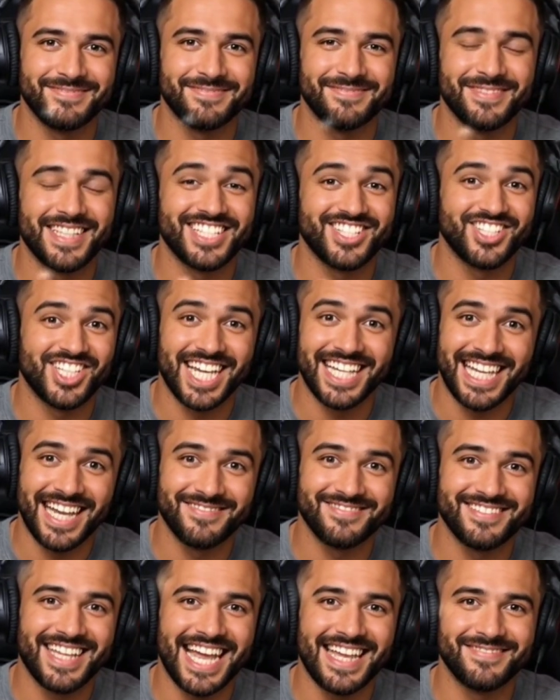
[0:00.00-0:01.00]
Let's check it
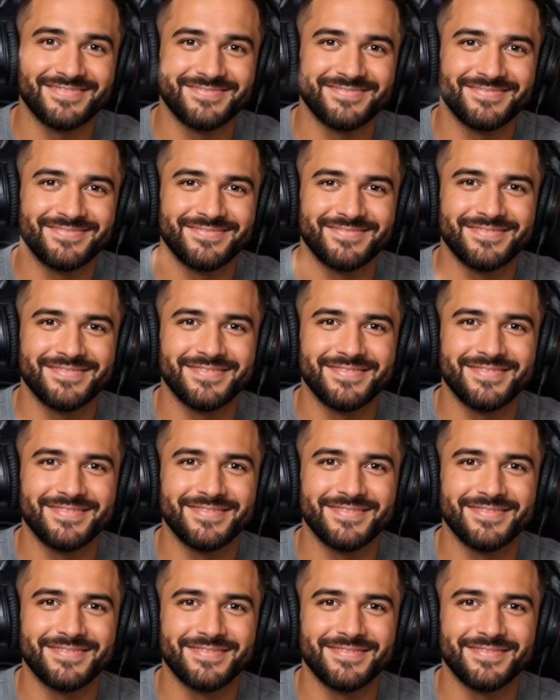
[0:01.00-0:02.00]
out, Dot.
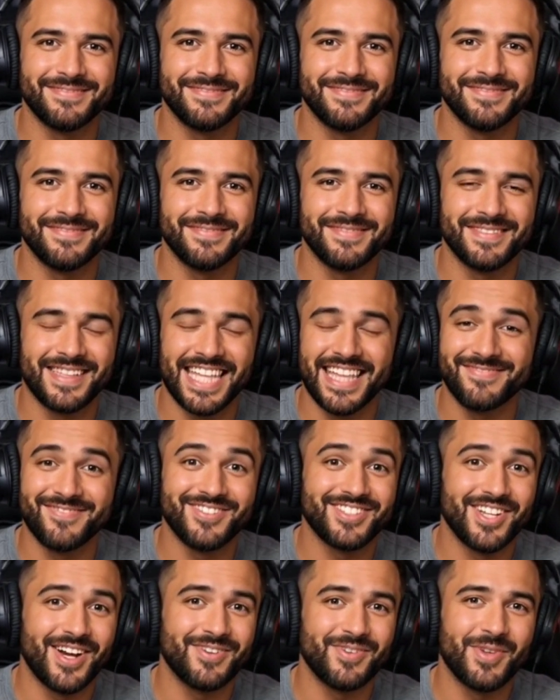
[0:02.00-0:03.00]
If you
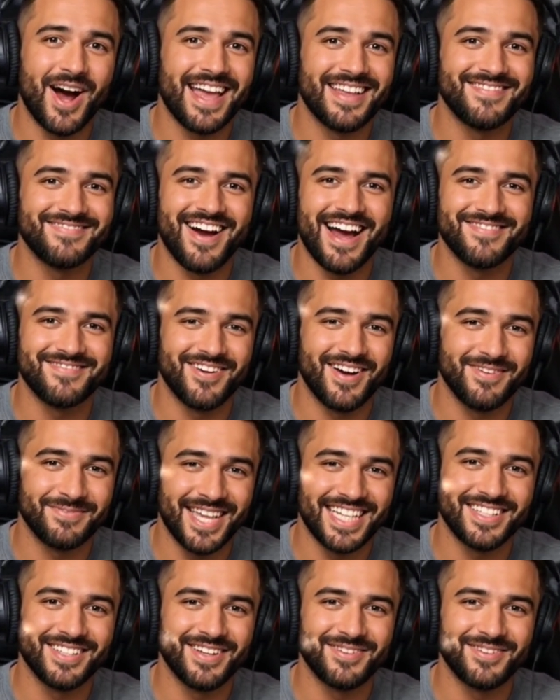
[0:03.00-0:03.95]
don't qualify for a regular